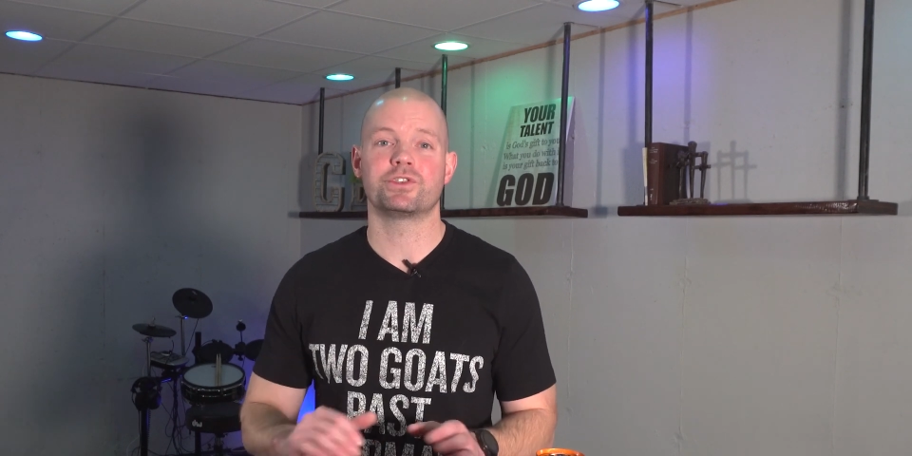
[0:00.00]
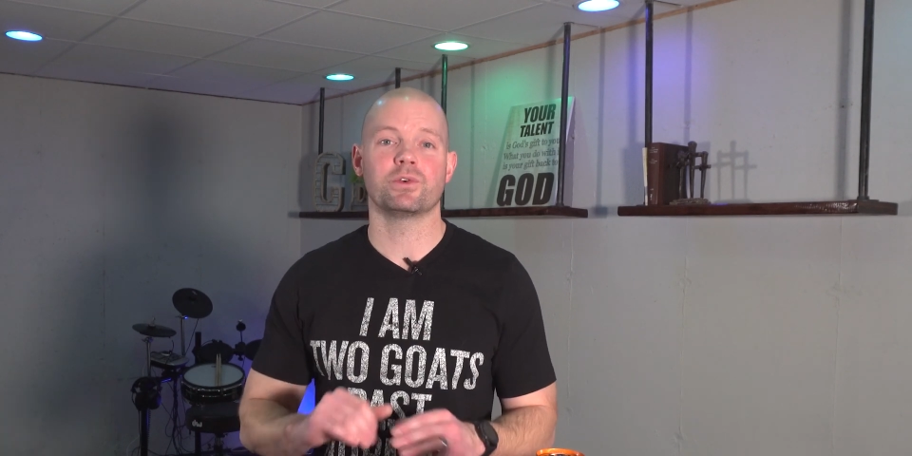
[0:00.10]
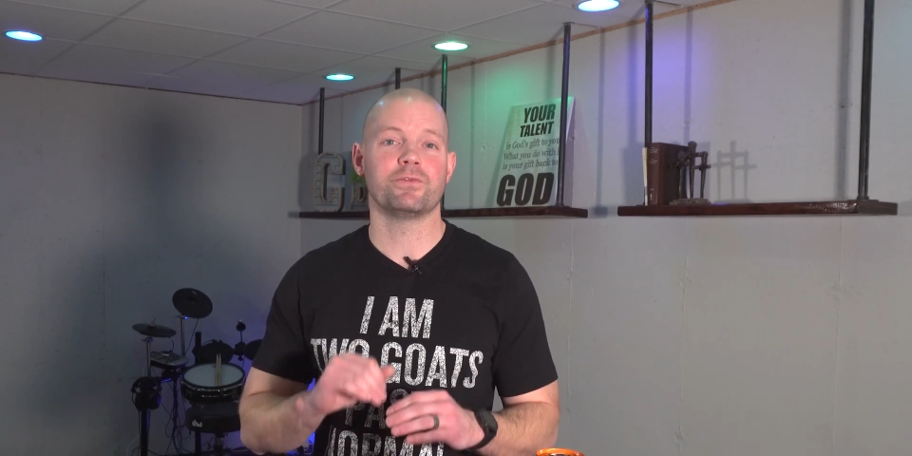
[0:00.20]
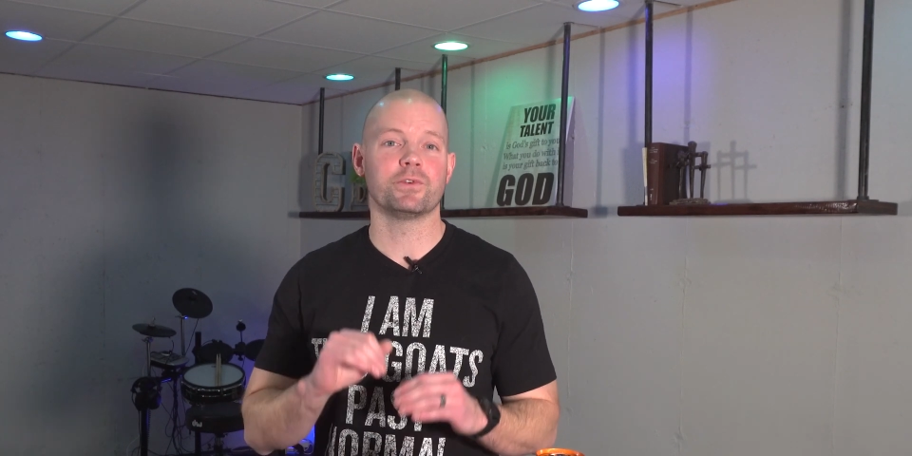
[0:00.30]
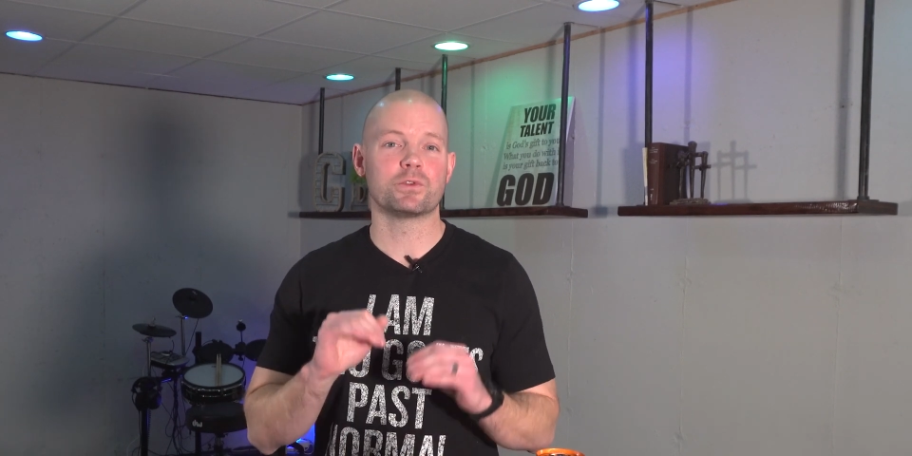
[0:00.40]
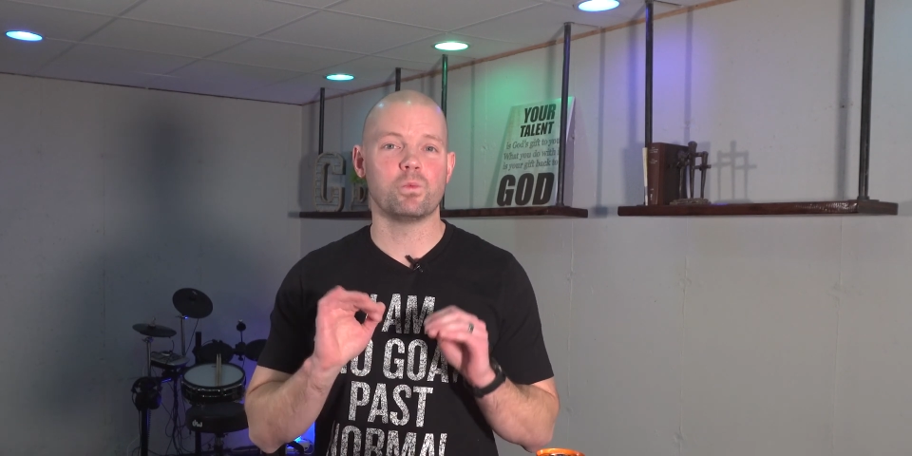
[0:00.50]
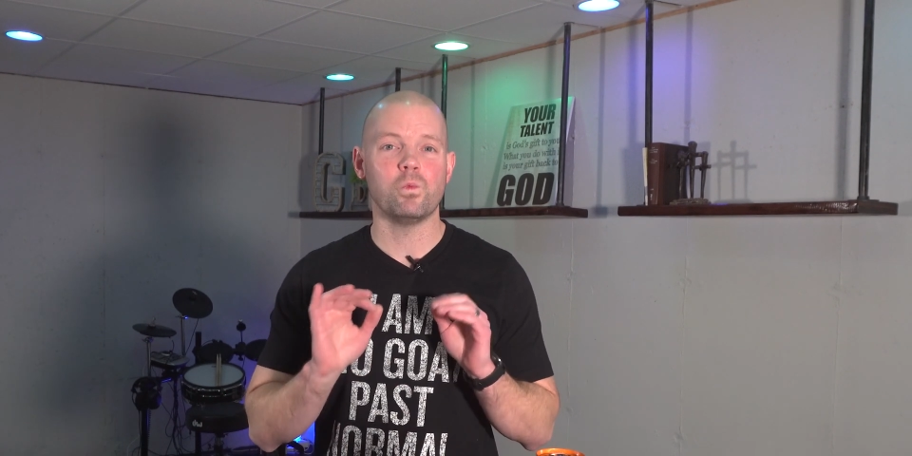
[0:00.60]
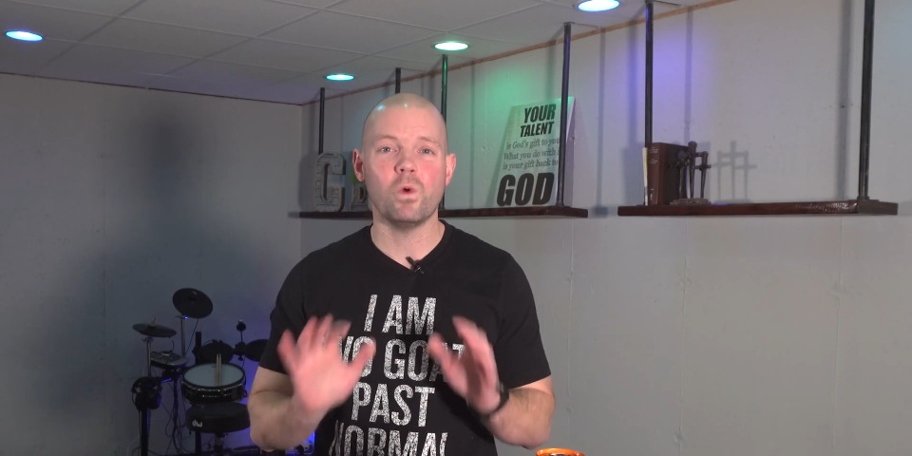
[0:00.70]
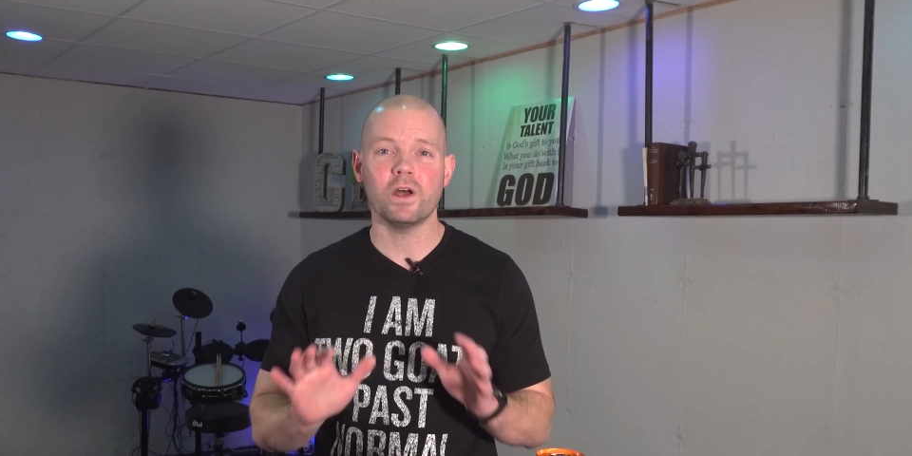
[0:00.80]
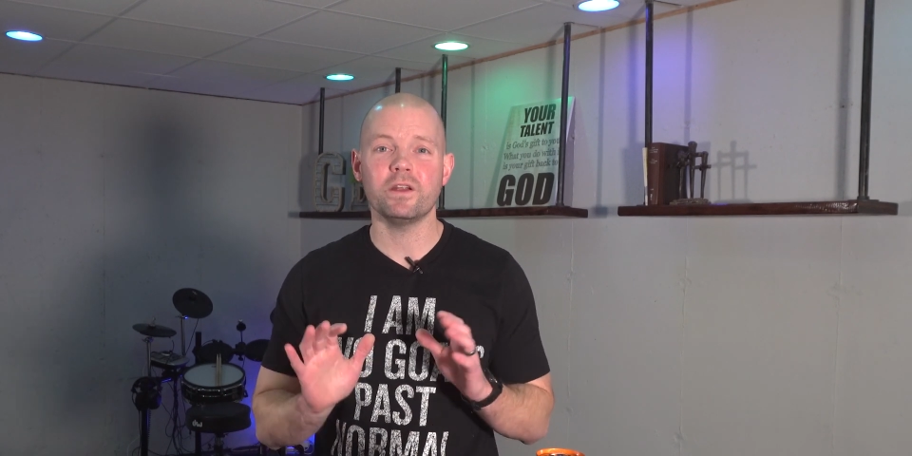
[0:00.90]
So if there's
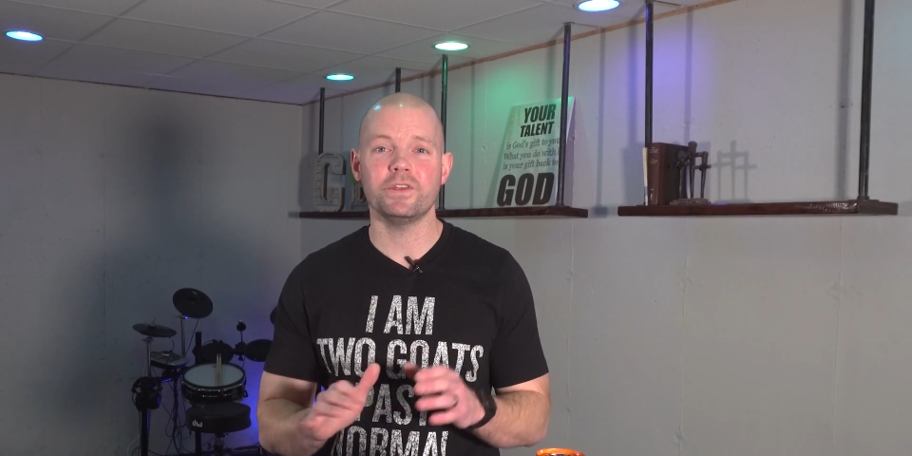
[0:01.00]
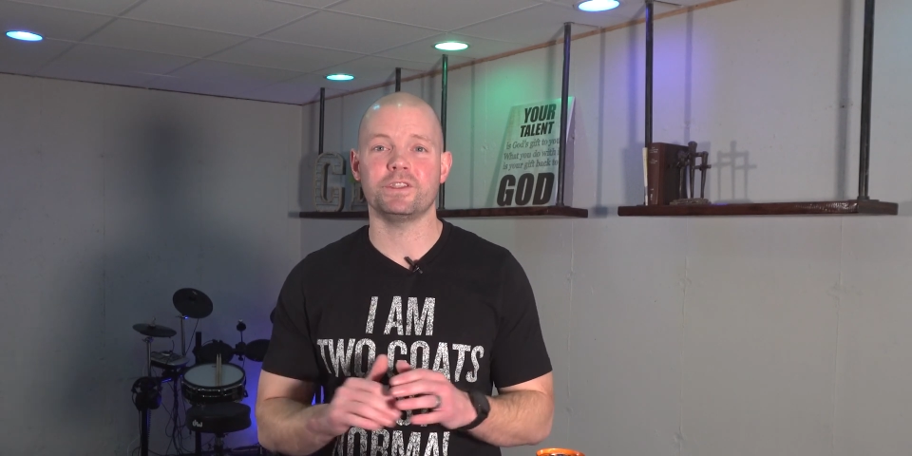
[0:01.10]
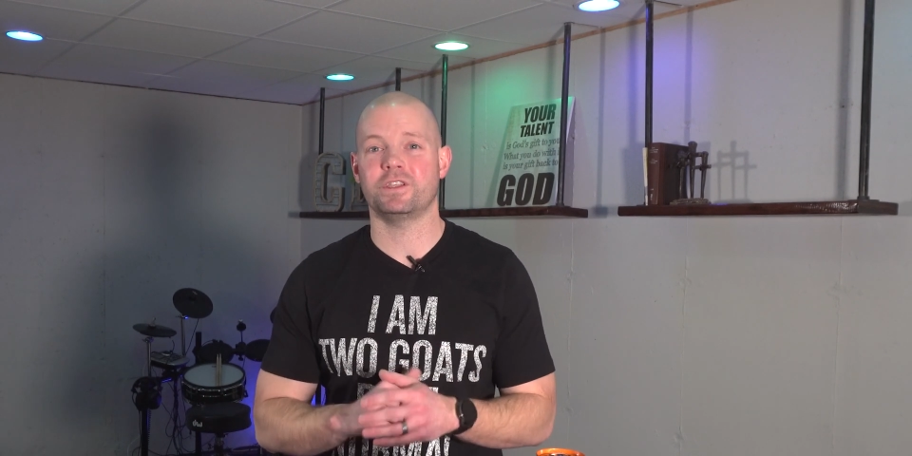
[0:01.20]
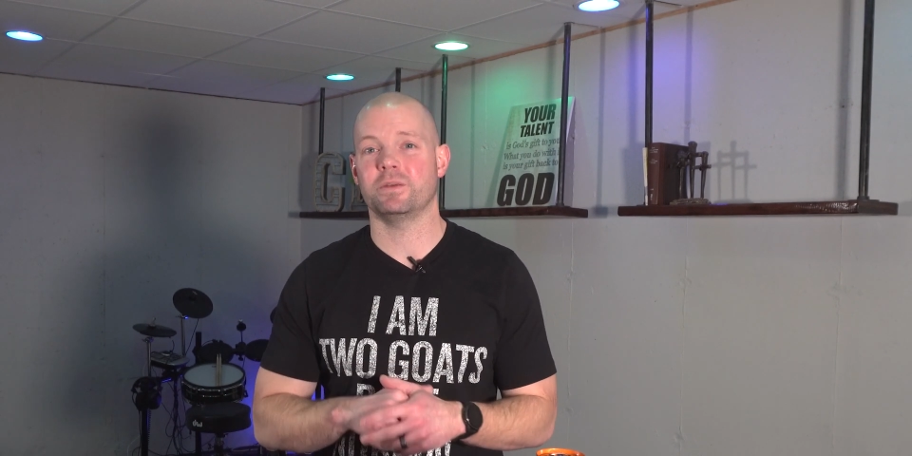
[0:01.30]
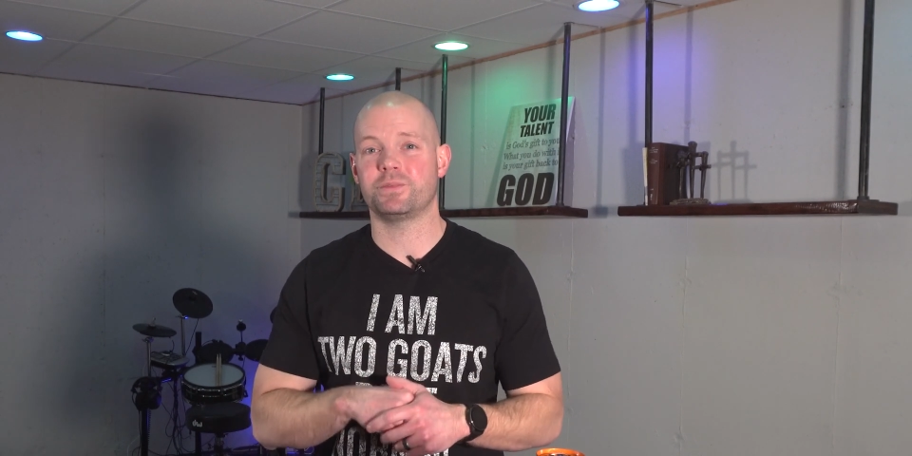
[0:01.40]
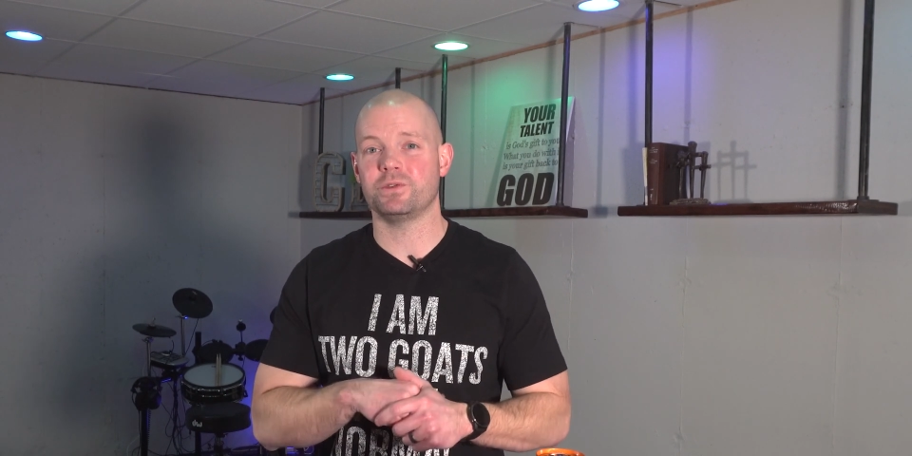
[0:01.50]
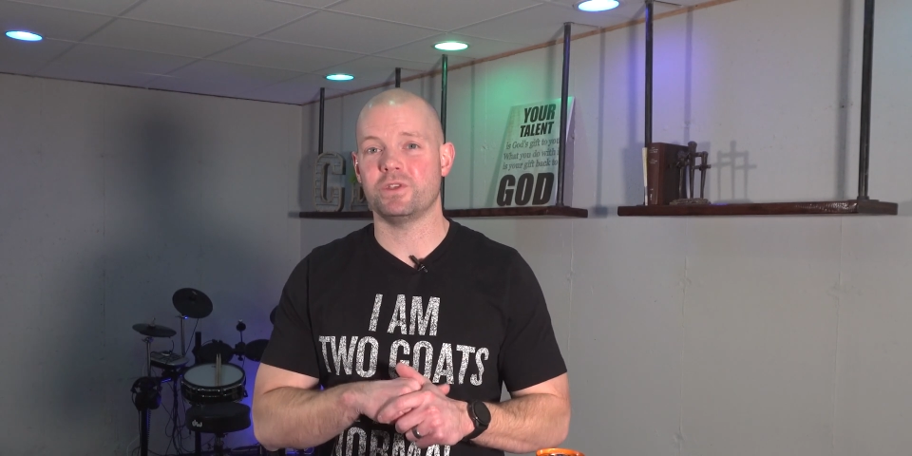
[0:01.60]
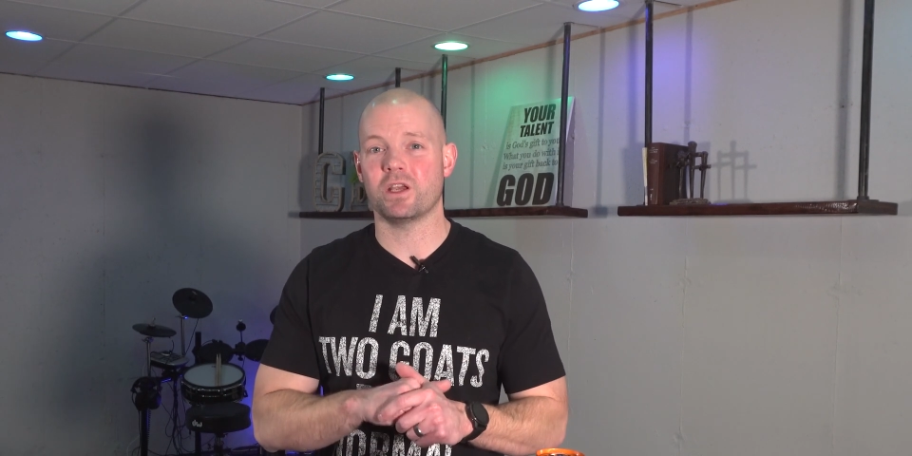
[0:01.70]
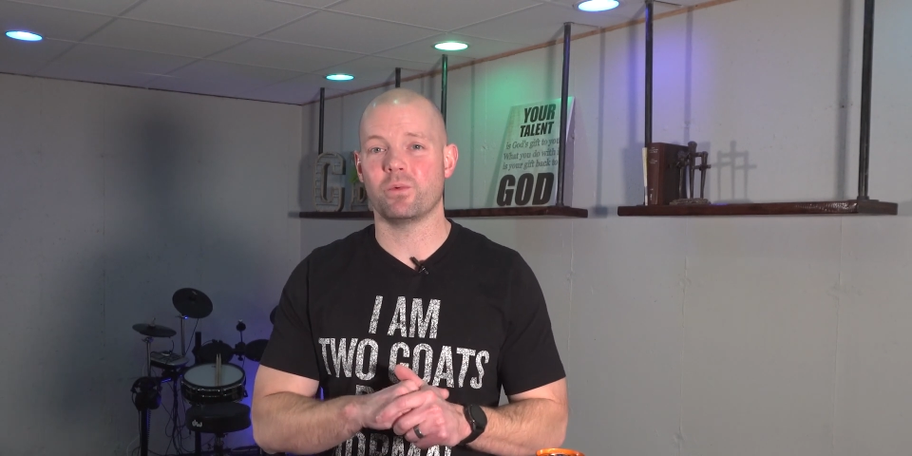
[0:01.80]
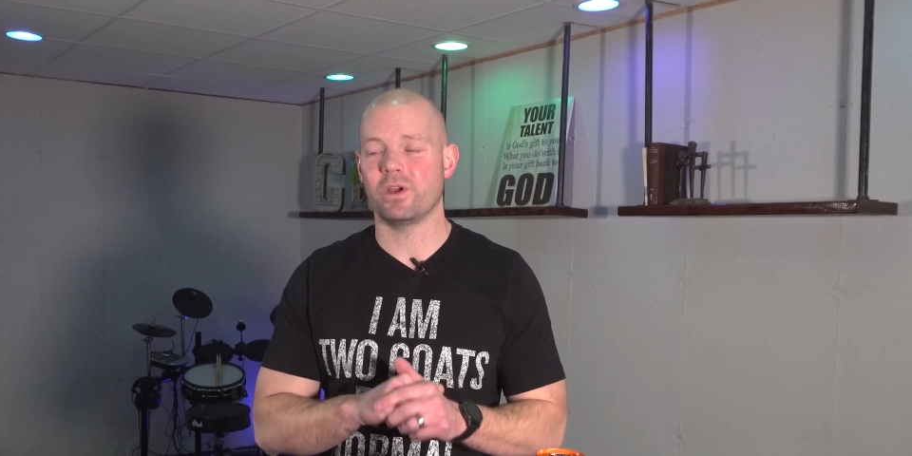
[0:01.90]
one of these tips you
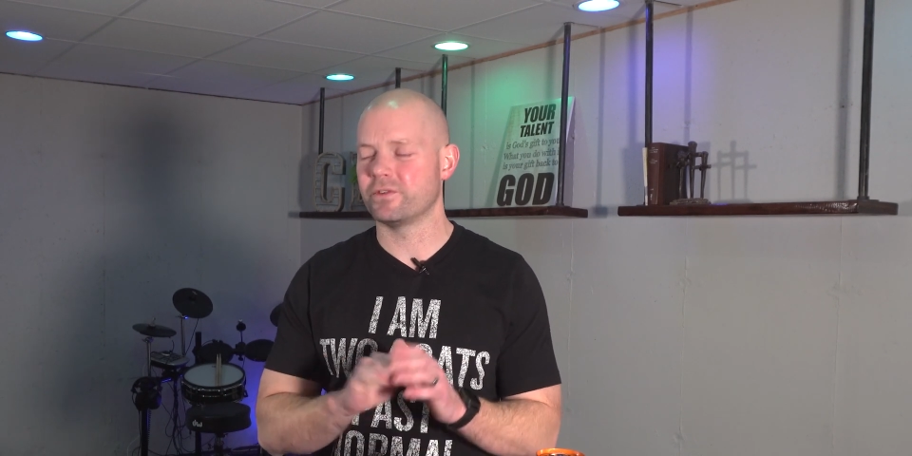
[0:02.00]
take away,